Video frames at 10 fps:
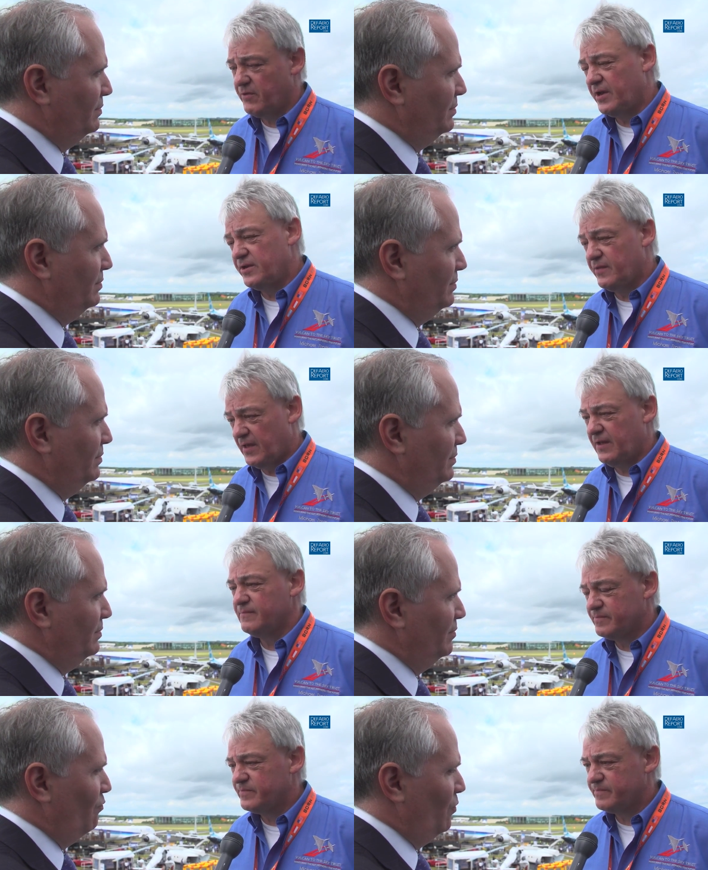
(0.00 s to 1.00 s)
Speaker 1: ride, and you're there.
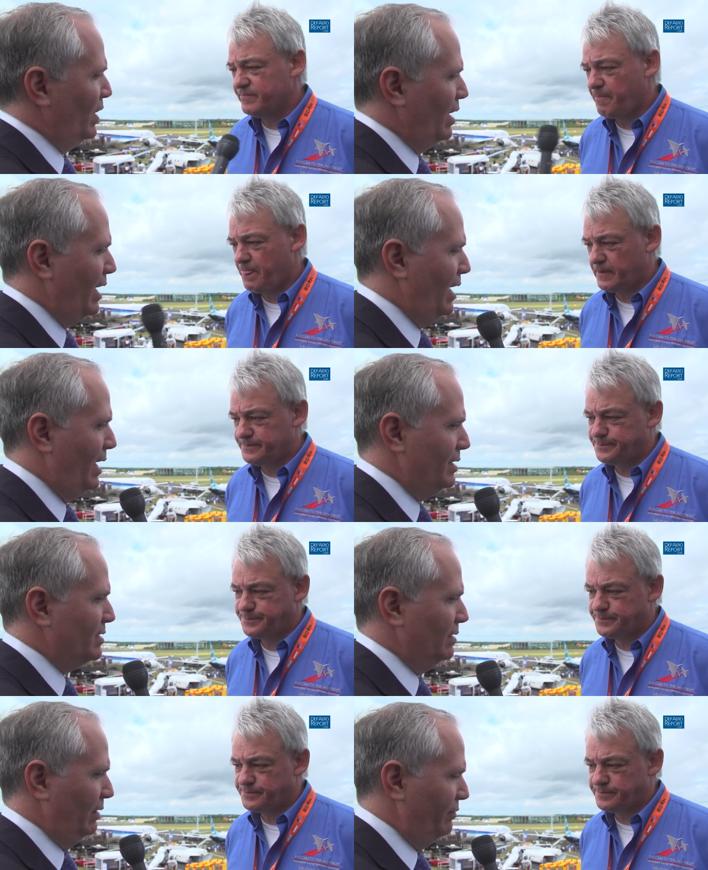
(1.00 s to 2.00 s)
Speaker 2: And
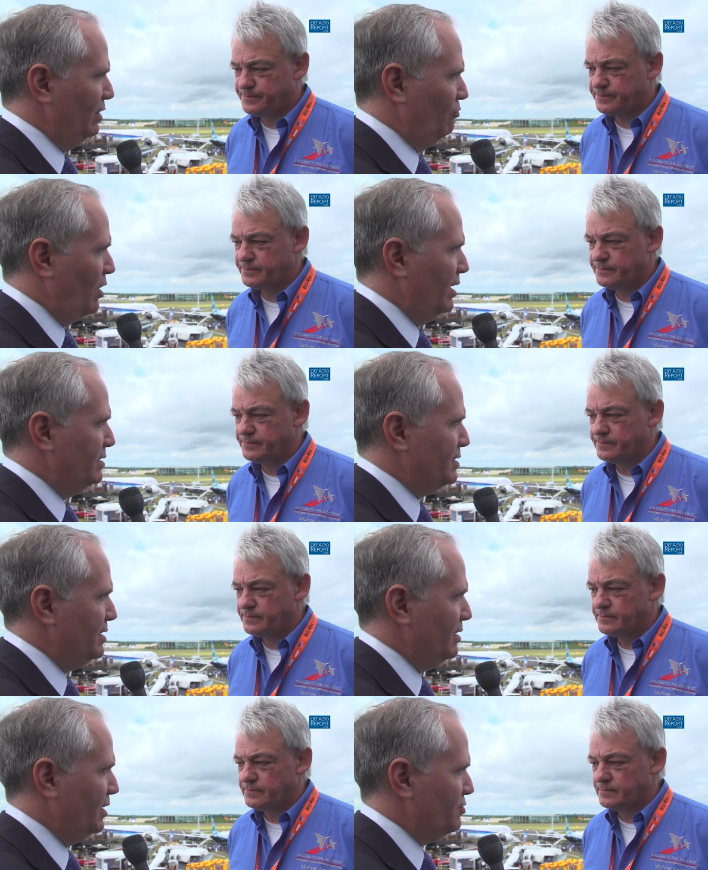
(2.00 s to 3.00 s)
it's a lovely ride to
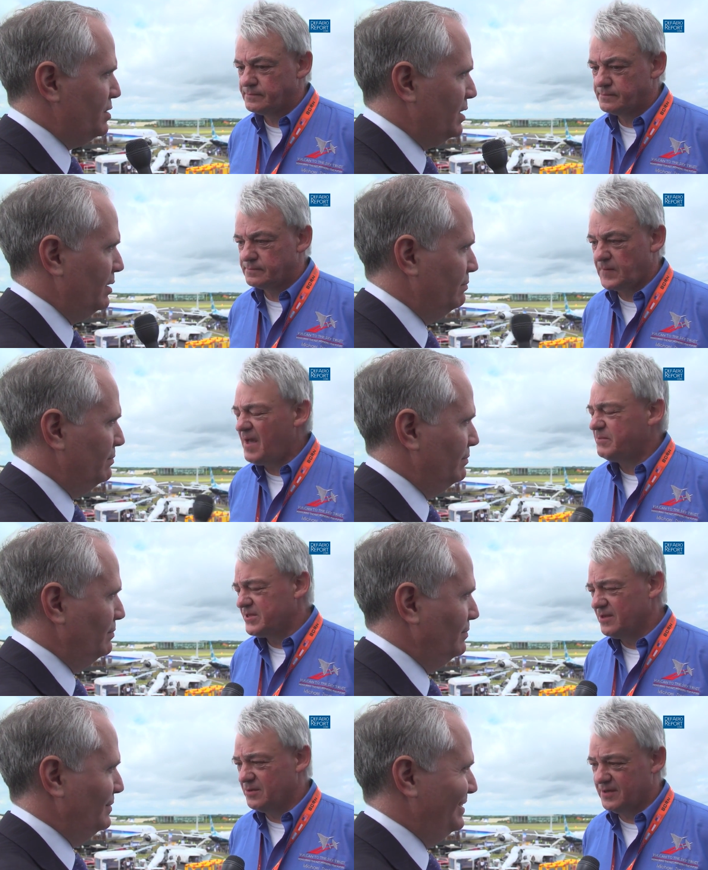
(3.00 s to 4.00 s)
see the countryside.
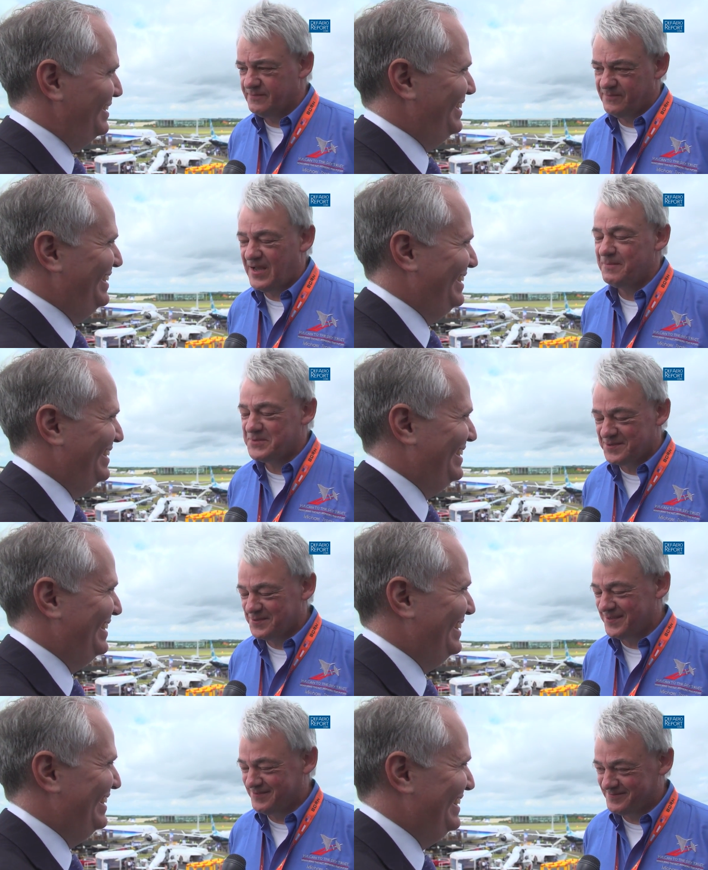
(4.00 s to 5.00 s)
Speaker 1: Absolutely,
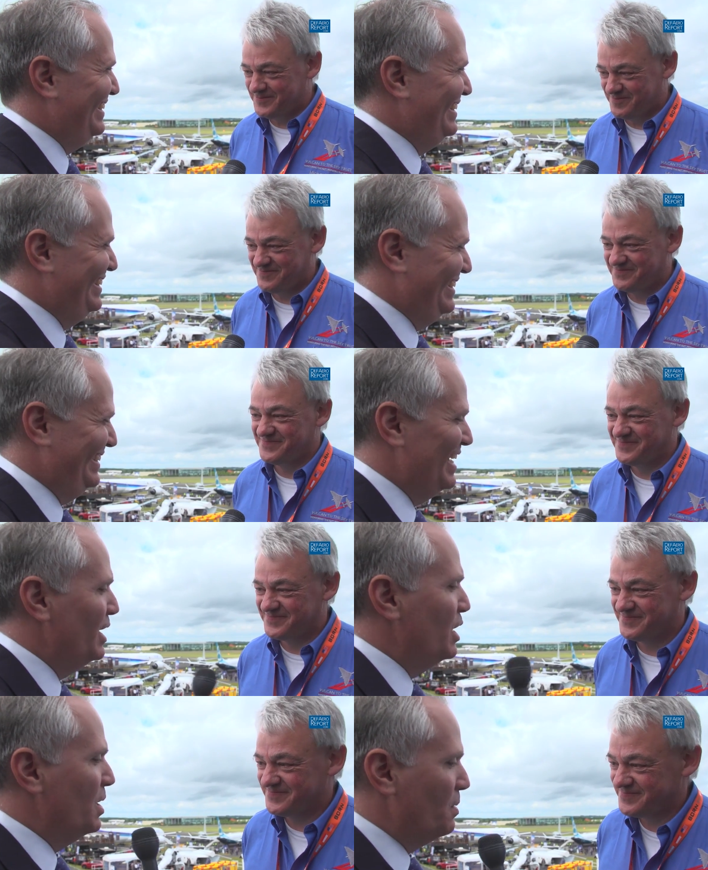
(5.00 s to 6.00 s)
absolutely.
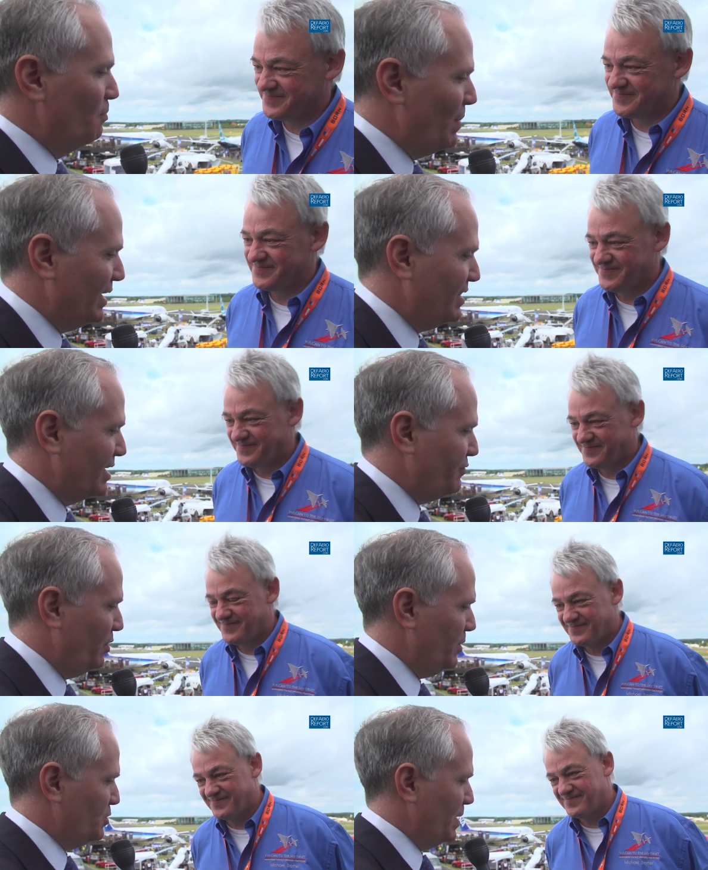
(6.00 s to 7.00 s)
Speaker 2: Mike, thanks
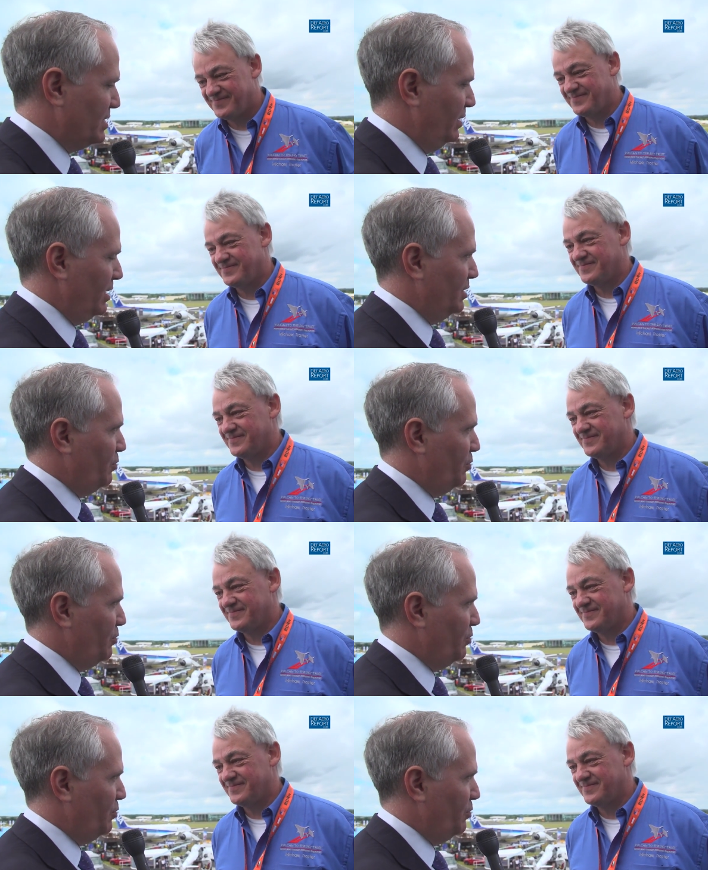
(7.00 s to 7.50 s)
very much. Best of luck